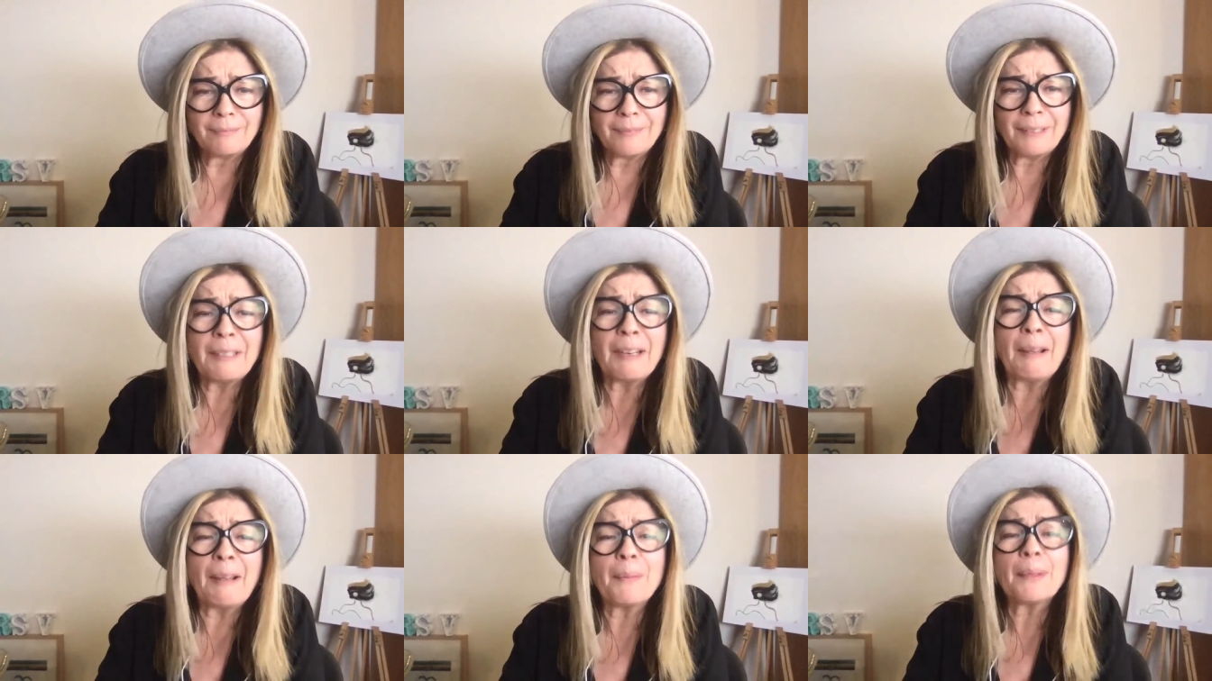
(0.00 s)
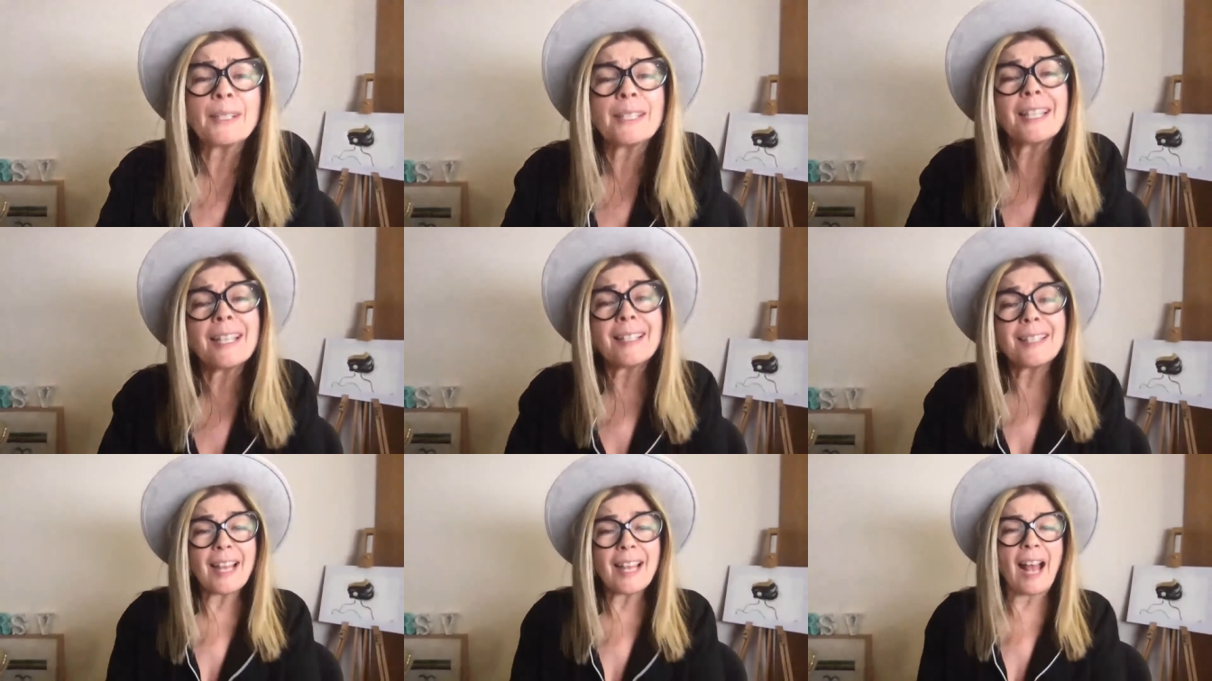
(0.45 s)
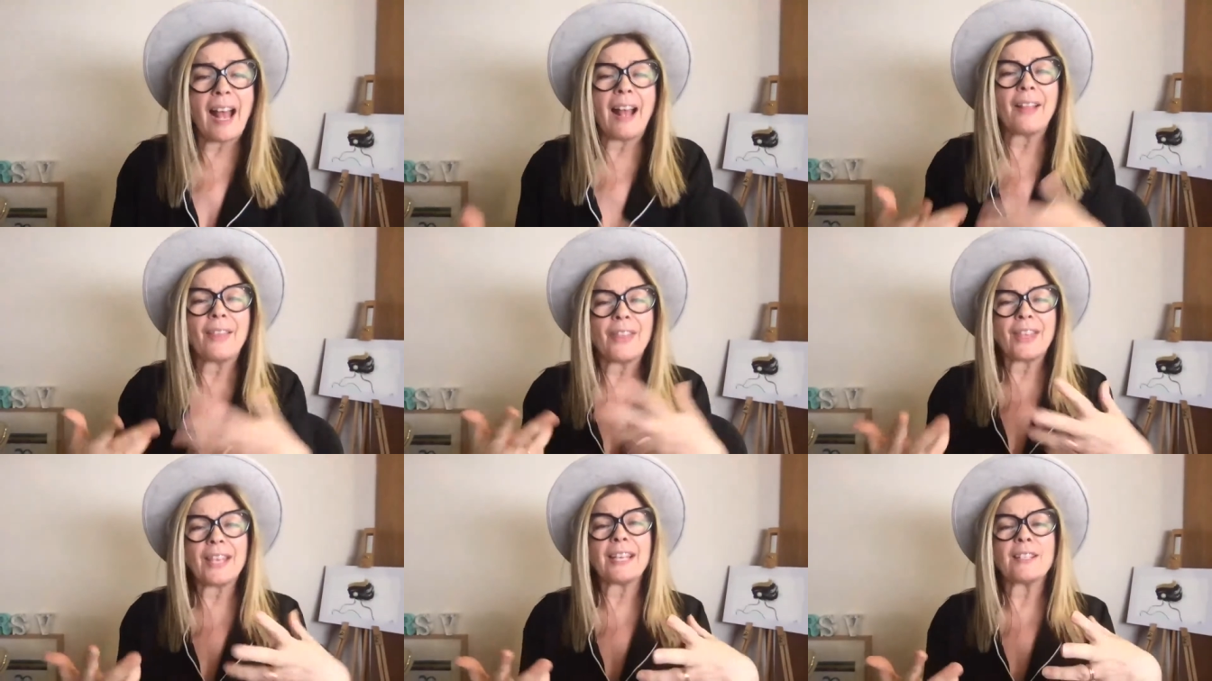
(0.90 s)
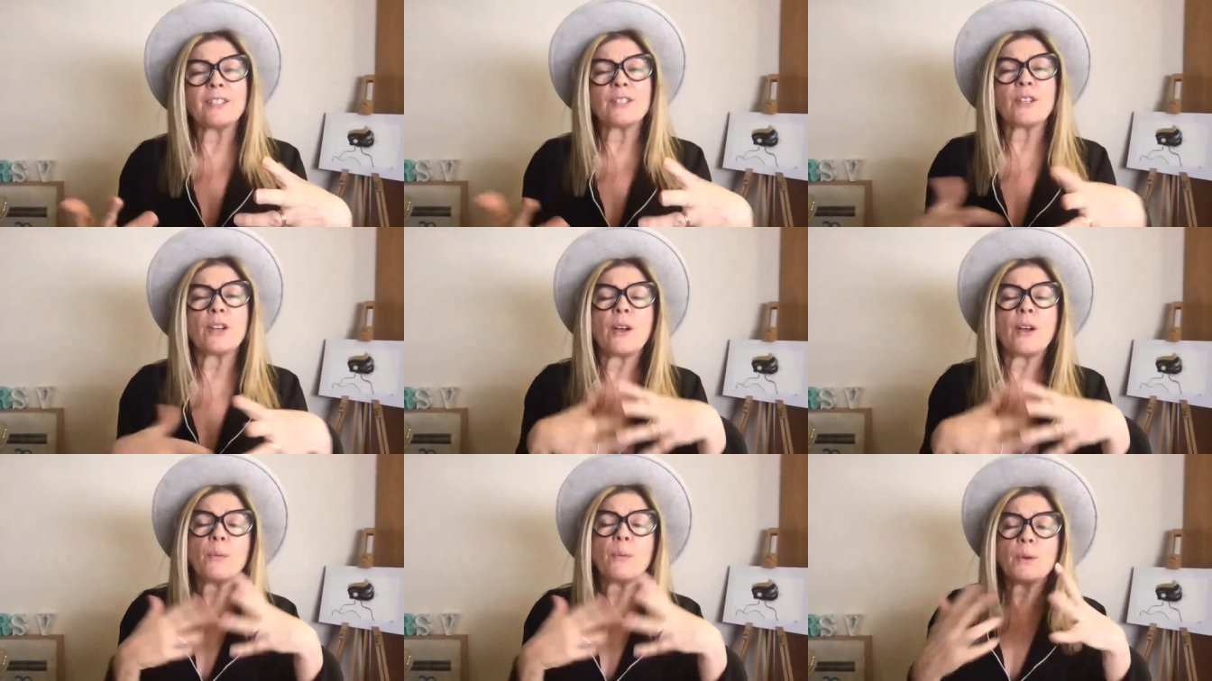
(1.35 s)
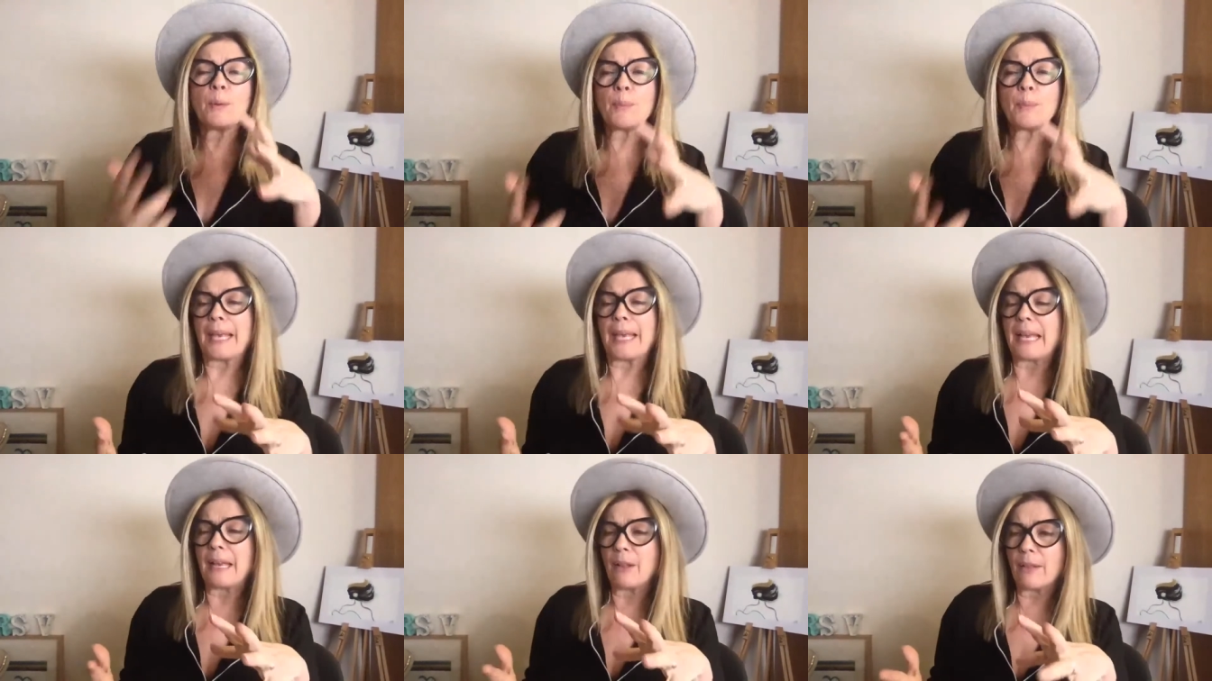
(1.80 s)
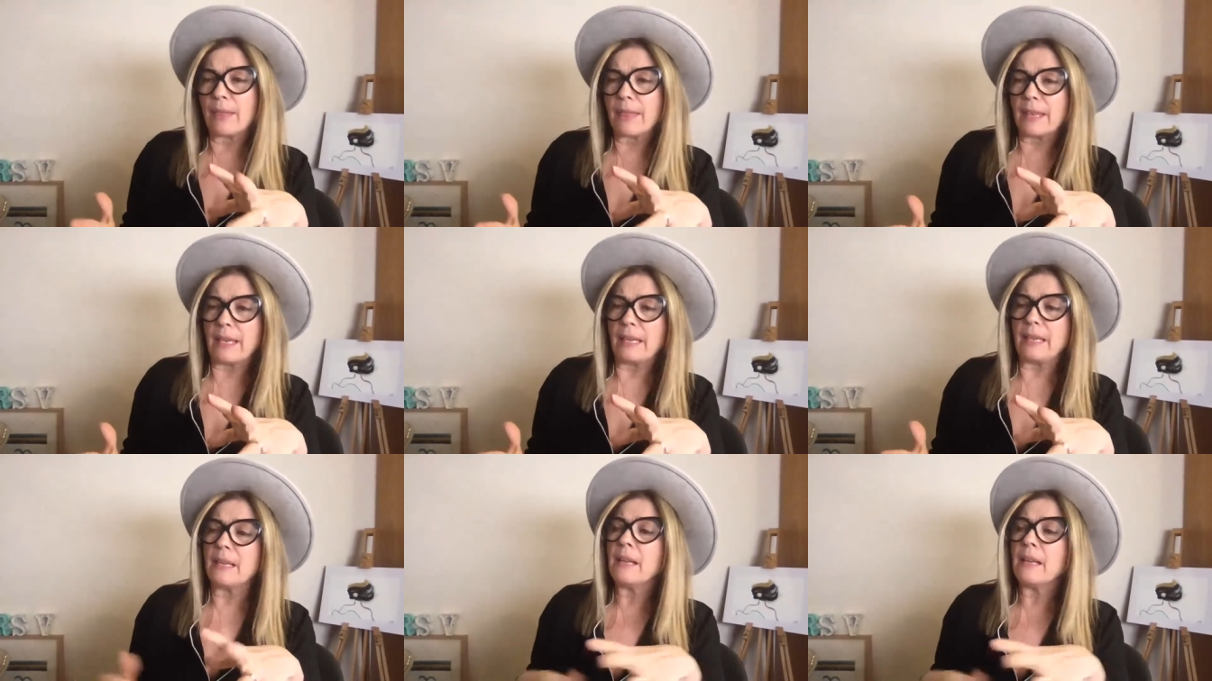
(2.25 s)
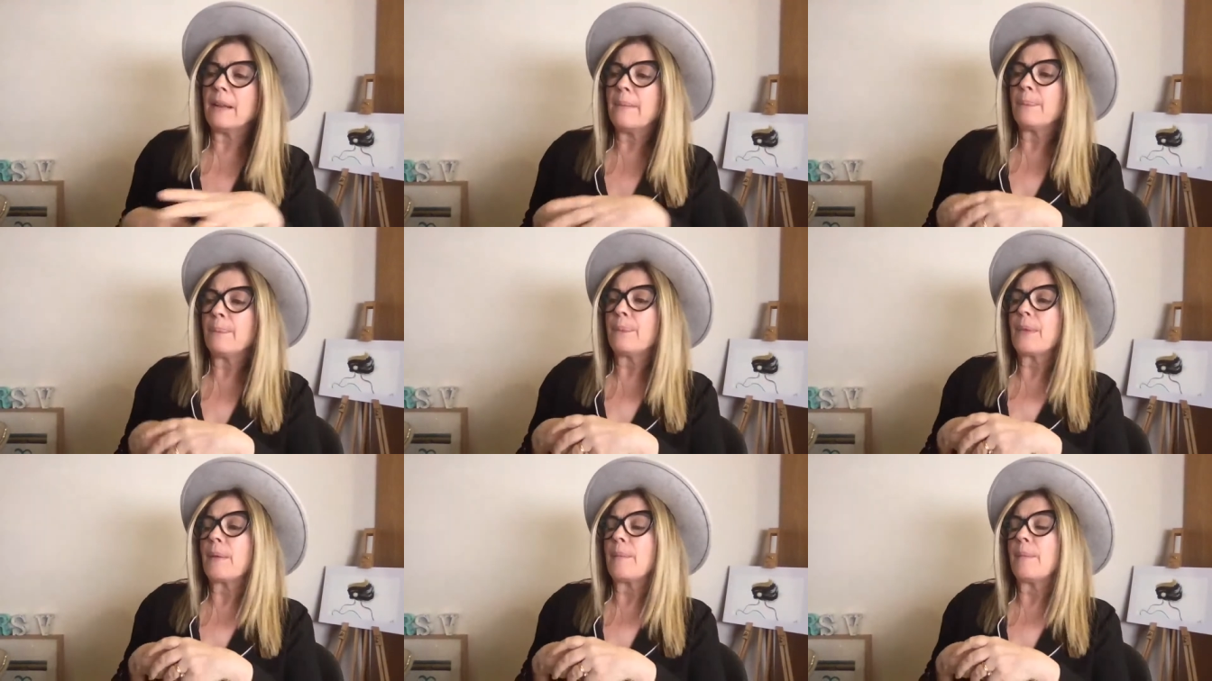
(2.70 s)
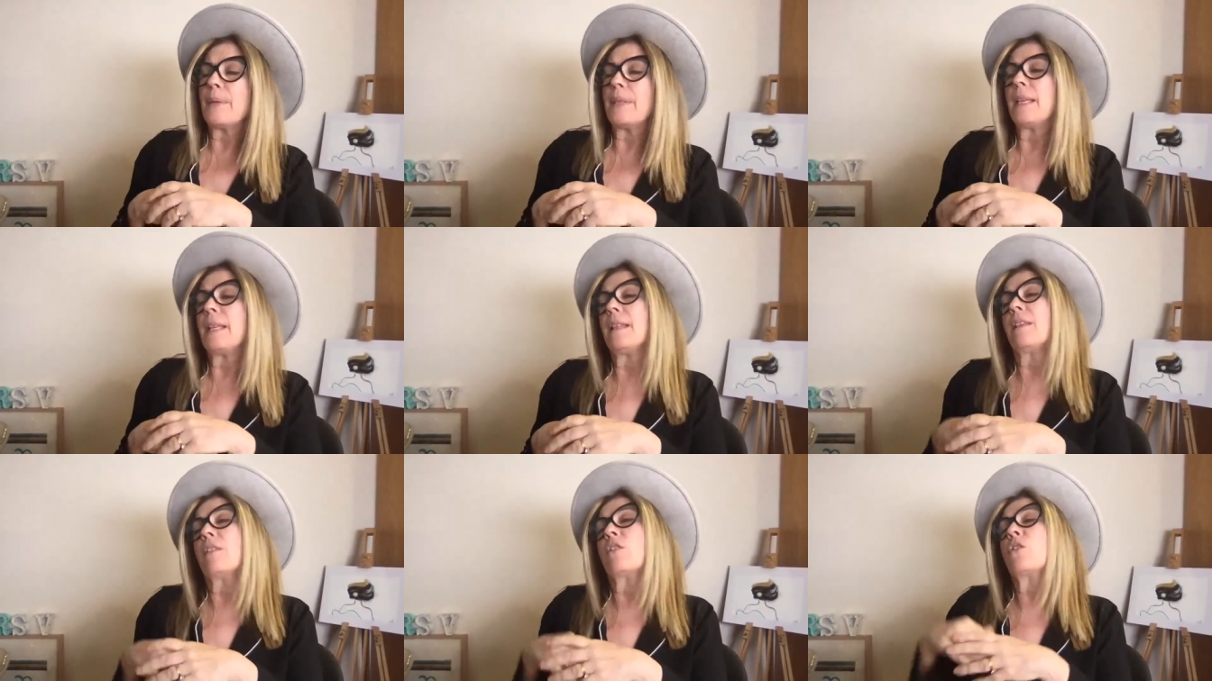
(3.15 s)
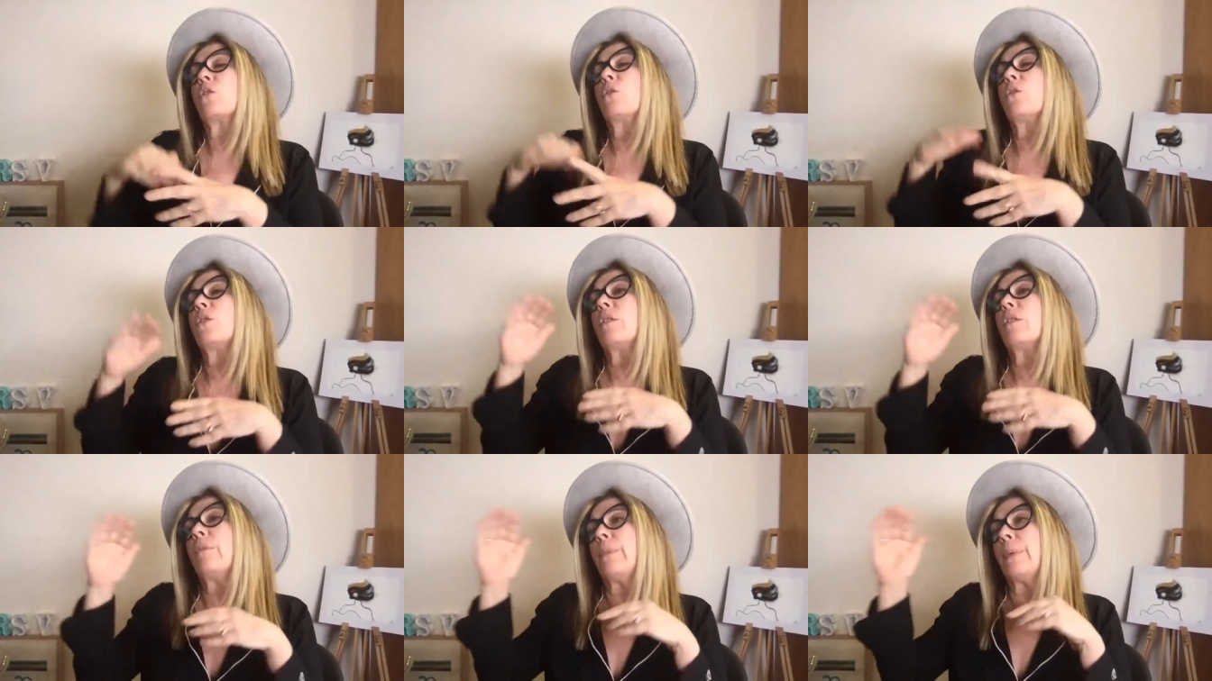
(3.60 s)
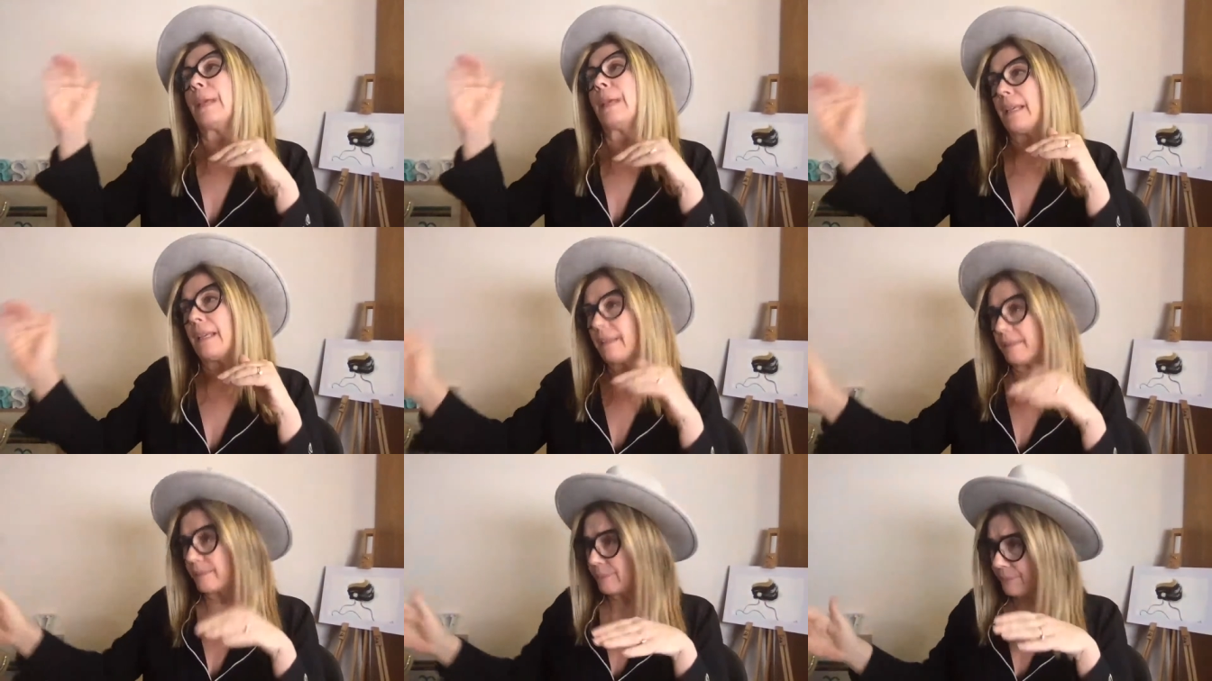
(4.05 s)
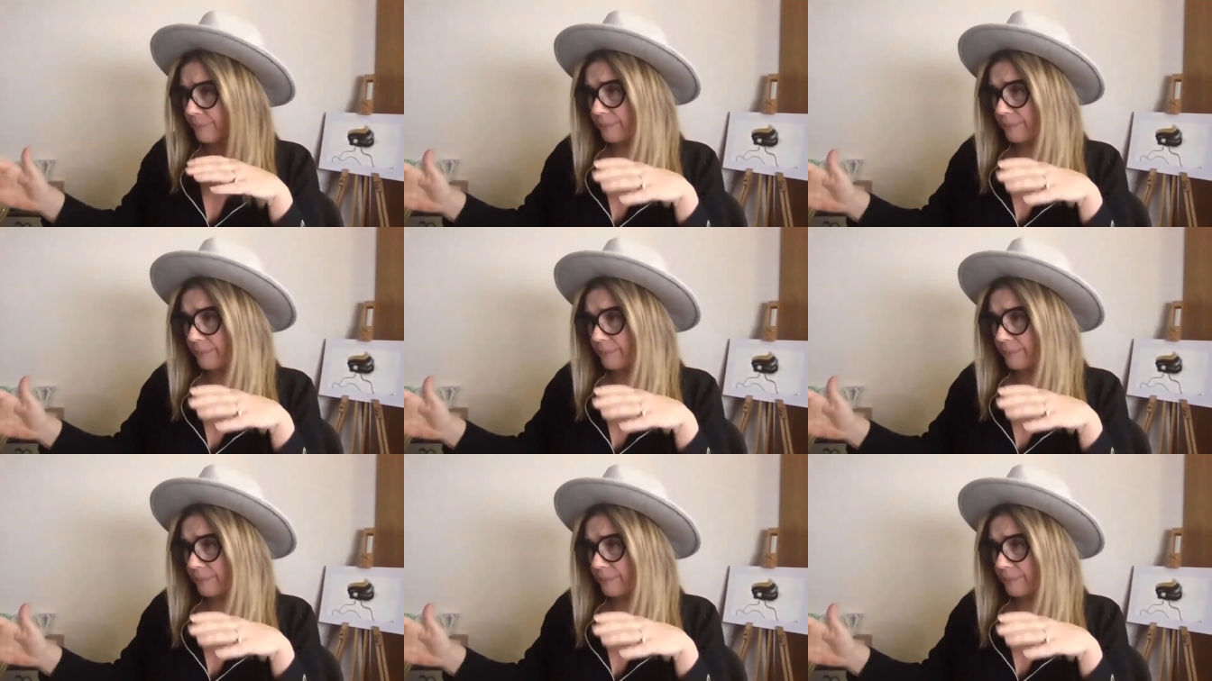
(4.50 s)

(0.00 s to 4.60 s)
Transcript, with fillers: you know, because that's the hard thing is, you know, I want to be healthy, but then the thought of being,